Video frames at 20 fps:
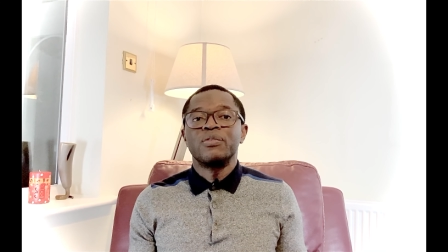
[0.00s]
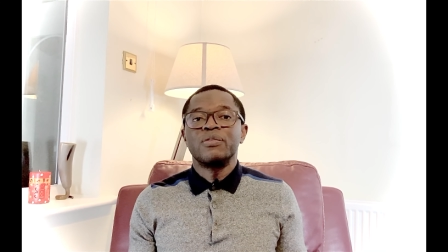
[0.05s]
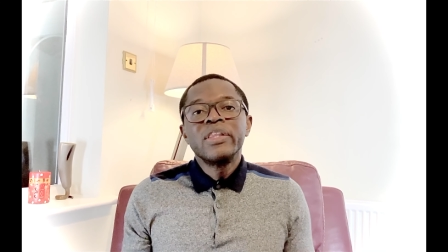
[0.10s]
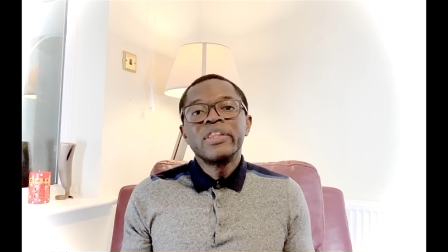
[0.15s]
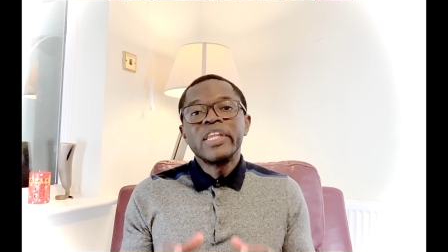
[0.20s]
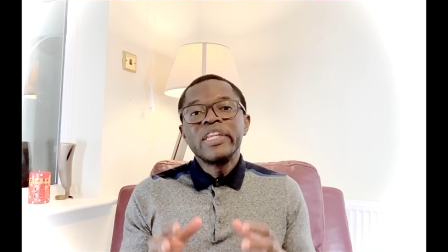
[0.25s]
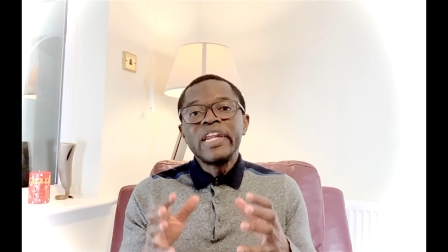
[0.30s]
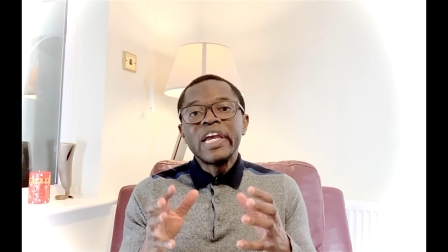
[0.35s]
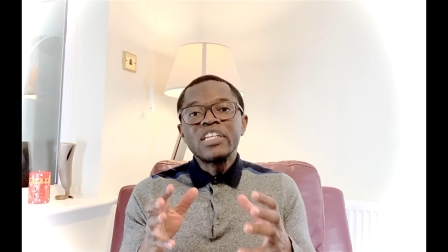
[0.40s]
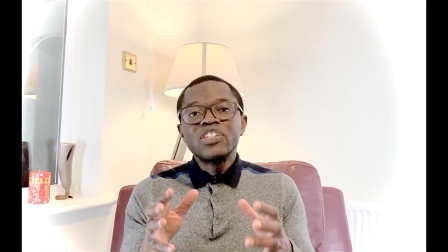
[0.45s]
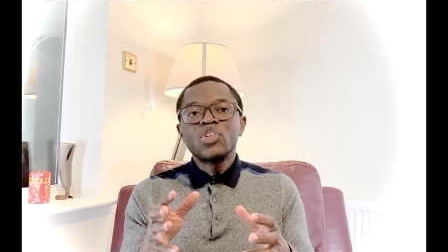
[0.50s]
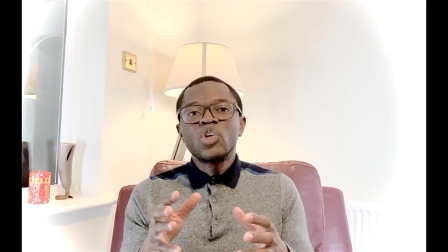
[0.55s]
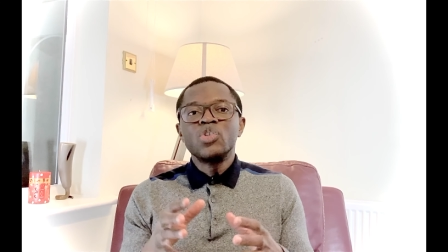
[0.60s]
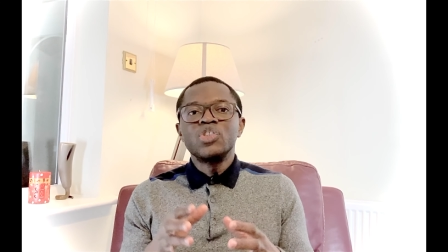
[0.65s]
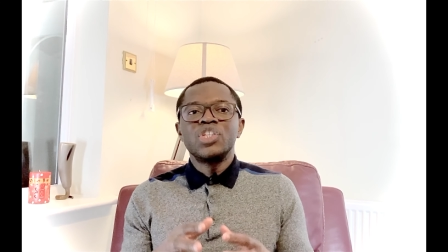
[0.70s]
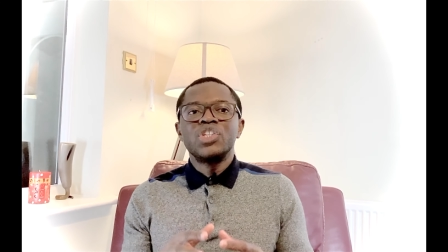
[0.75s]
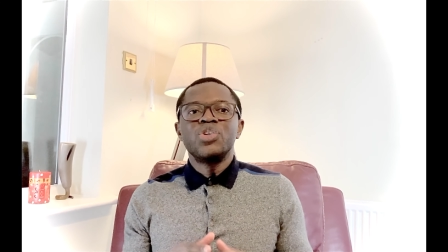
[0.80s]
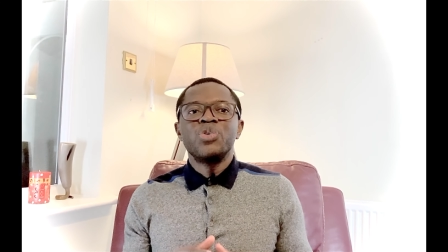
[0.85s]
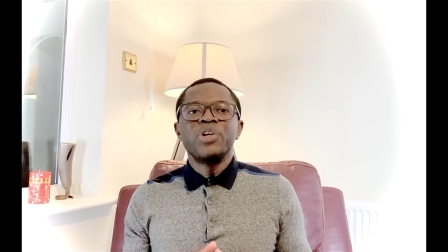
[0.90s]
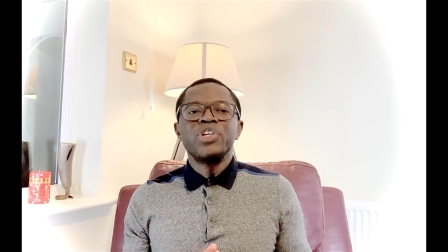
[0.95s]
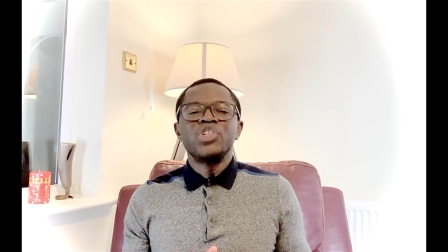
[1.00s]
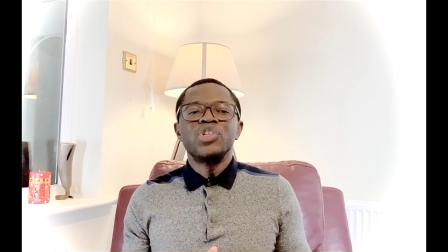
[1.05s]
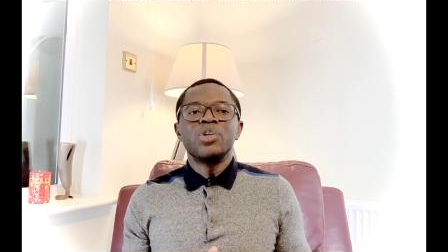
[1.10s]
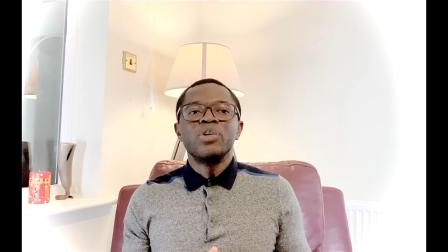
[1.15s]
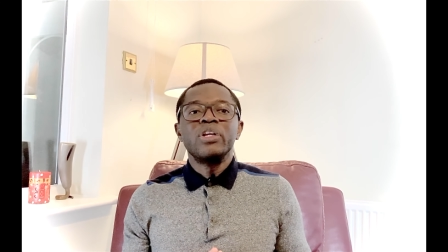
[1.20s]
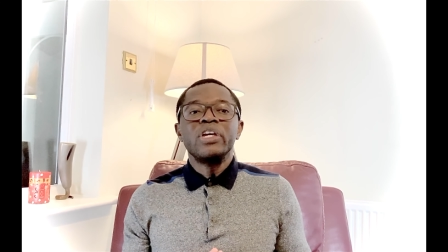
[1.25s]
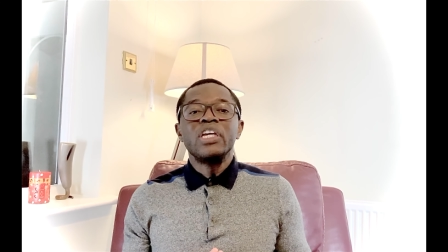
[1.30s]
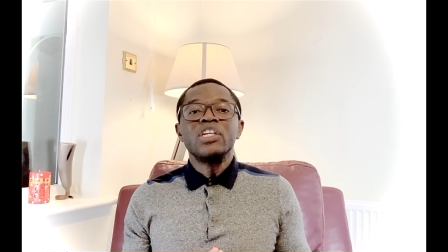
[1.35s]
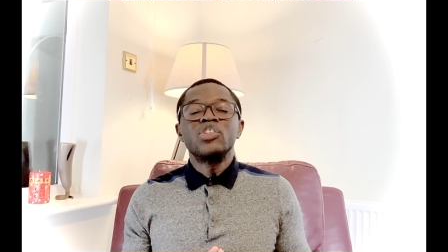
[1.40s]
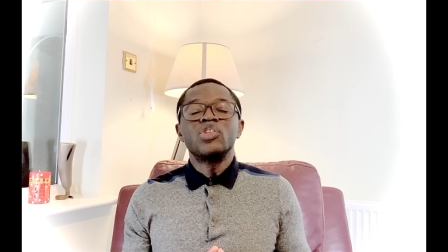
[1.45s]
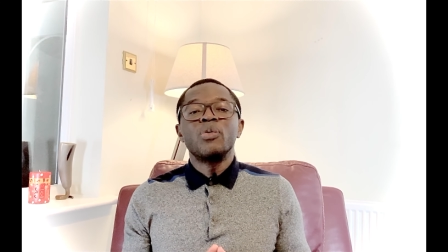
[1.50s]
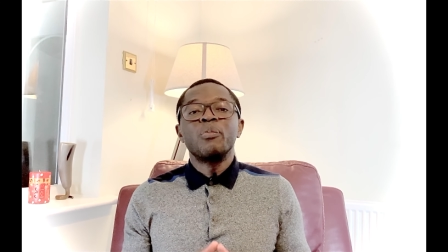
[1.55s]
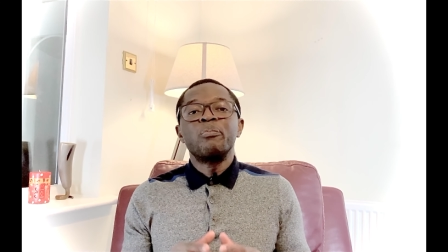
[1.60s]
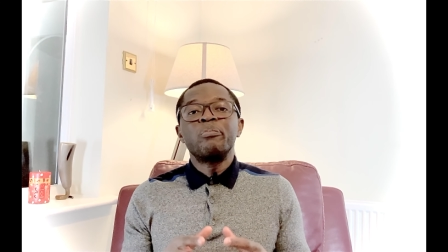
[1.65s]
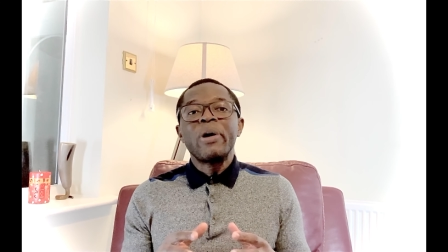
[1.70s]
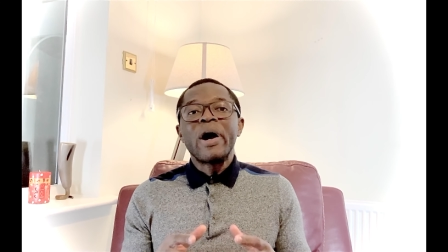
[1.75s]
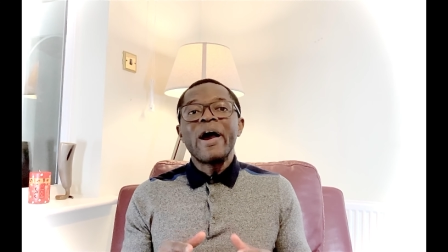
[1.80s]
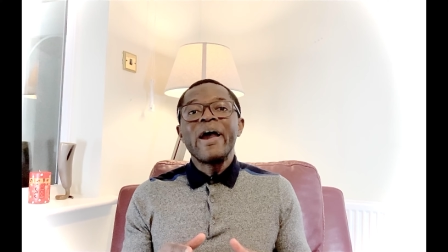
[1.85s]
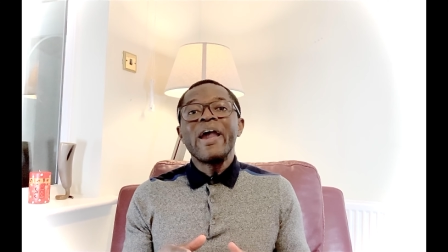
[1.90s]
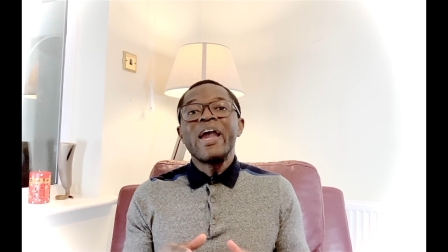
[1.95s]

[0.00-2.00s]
The next consideration is to buy